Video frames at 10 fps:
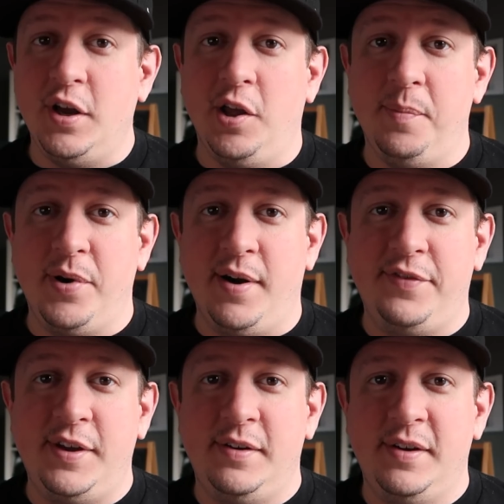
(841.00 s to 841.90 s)
dollar
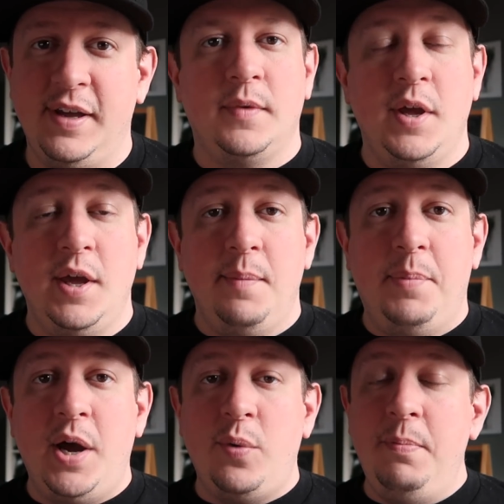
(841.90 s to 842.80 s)
profit,
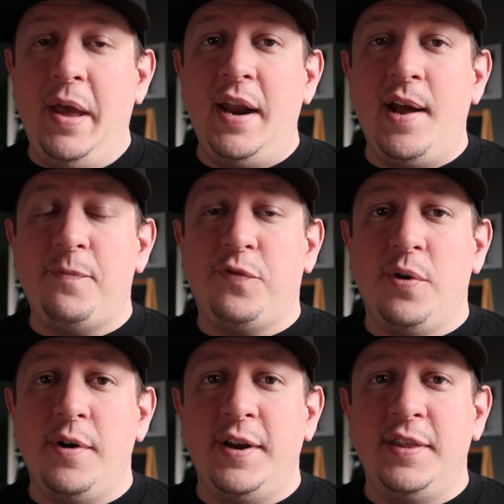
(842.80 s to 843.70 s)
but we made up
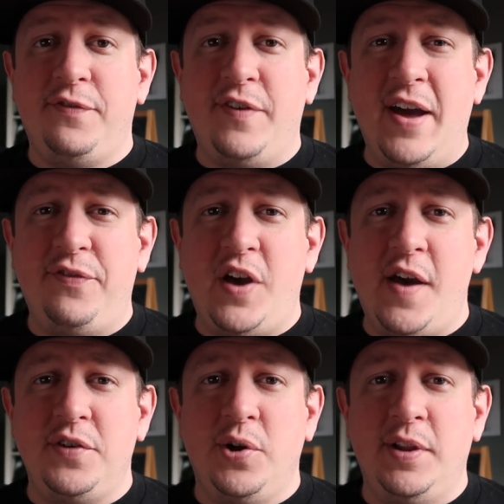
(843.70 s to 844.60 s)
for it in the five
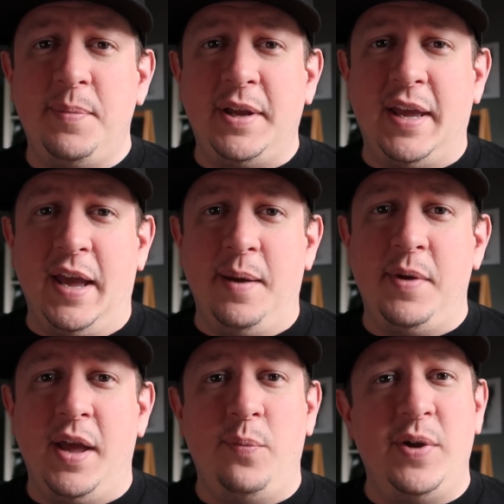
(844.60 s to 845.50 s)
five no limit
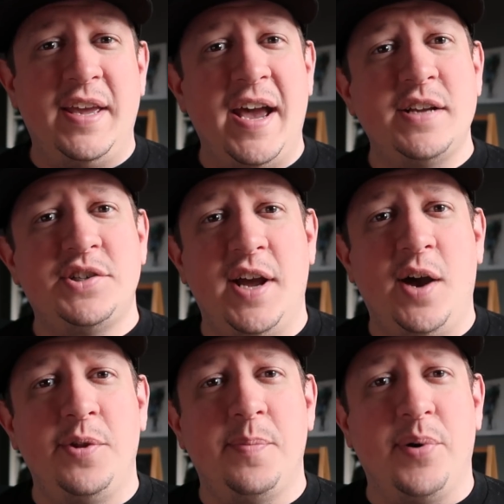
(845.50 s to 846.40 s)
game, and we cashed
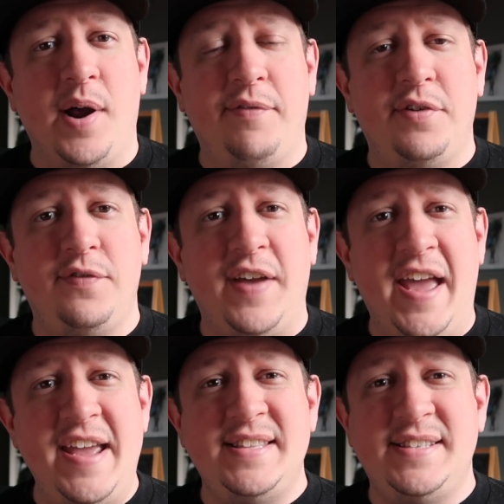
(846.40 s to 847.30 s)
out with a profit of
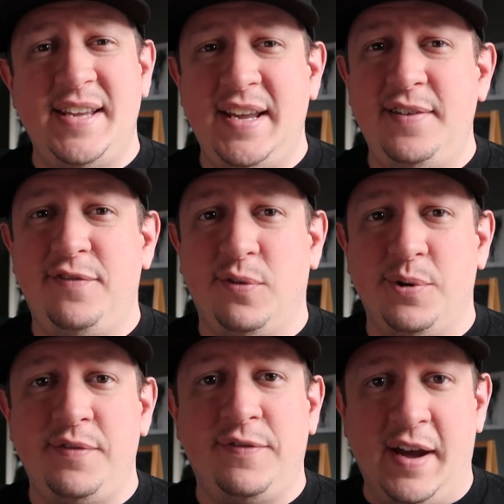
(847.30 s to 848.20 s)
eighteen
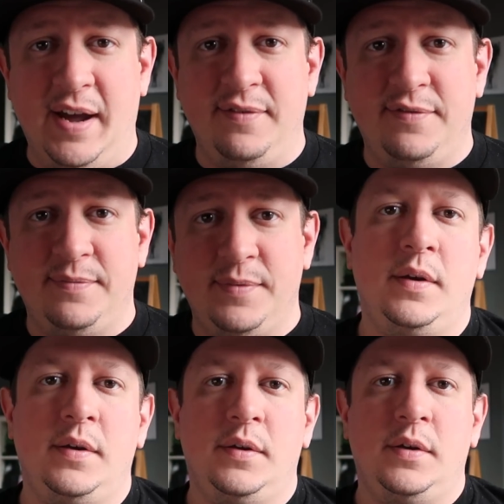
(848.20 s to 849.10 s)
forty-five.
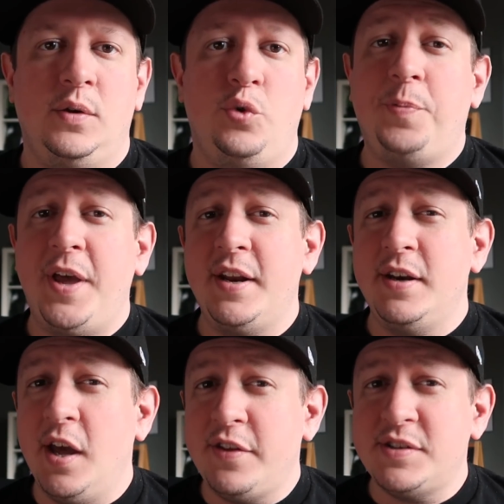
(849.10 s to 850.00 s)
We played
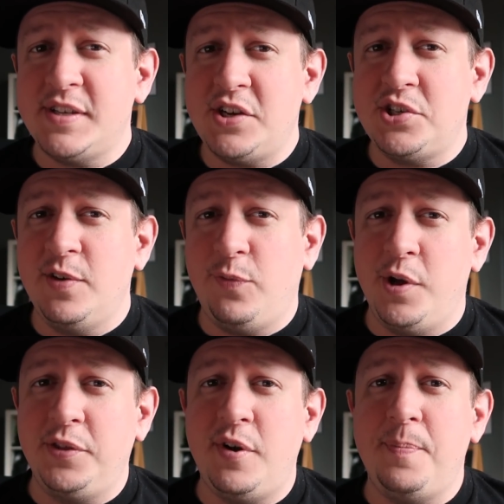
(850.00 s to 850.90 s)
another session of
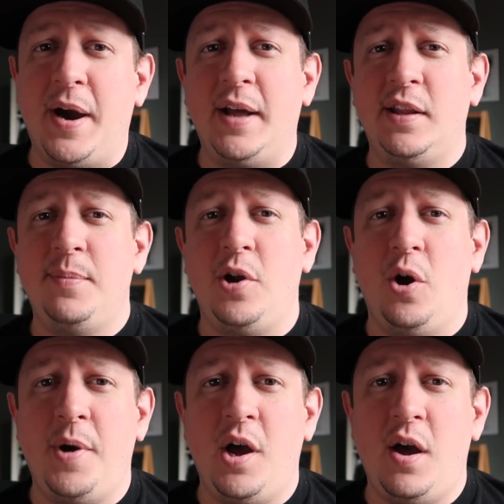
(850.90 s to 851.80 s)
one three pot limit
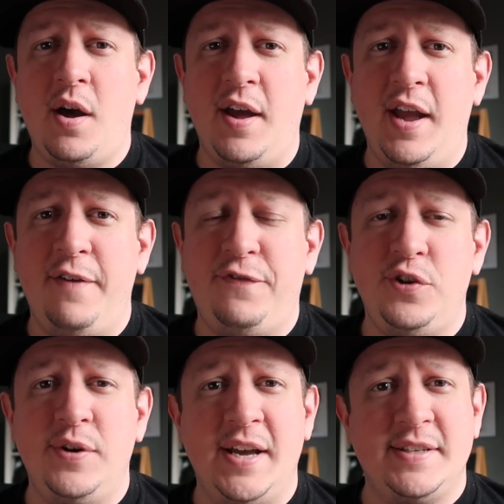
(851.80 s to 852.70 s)
Omaha a
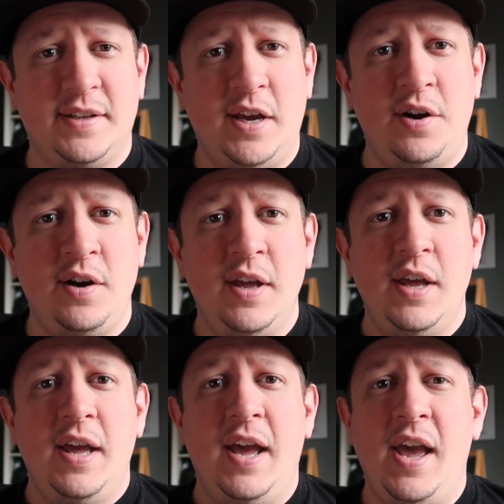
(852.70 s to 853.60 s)
few nights later,
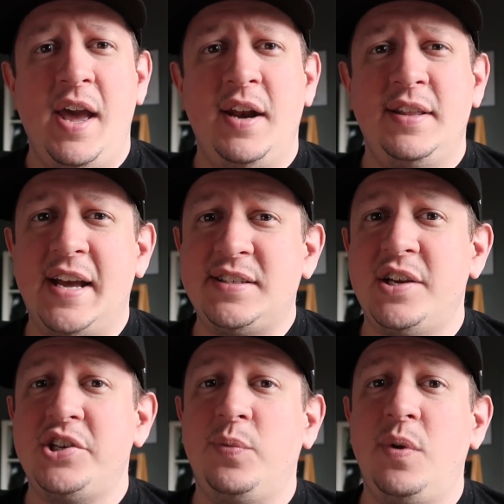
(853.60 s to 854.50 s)
and in that
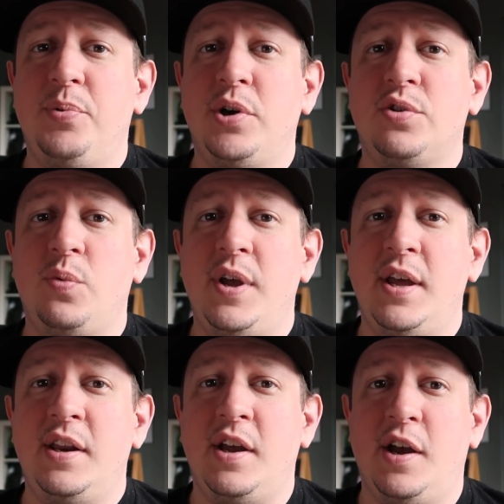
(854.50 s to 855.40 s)
session we booked a
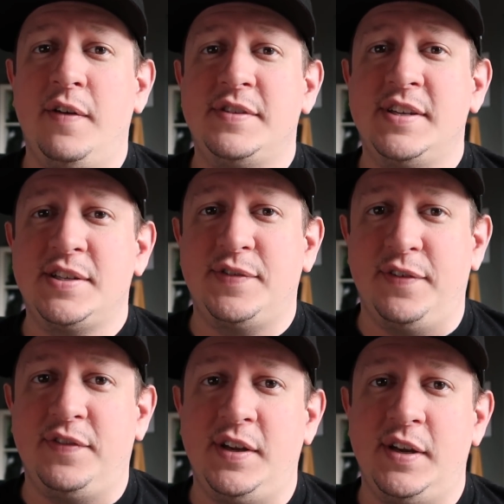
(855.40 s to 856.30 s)
win of six
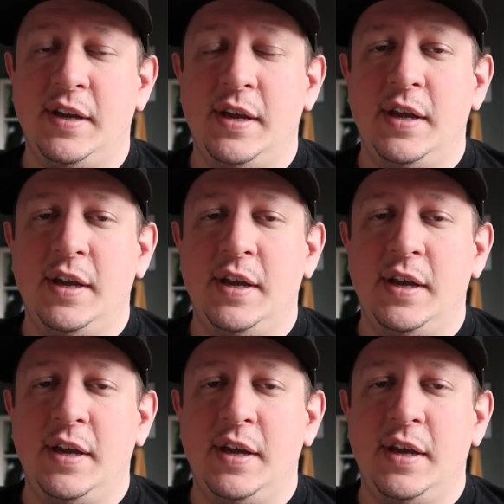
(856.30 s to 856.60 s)
fifty.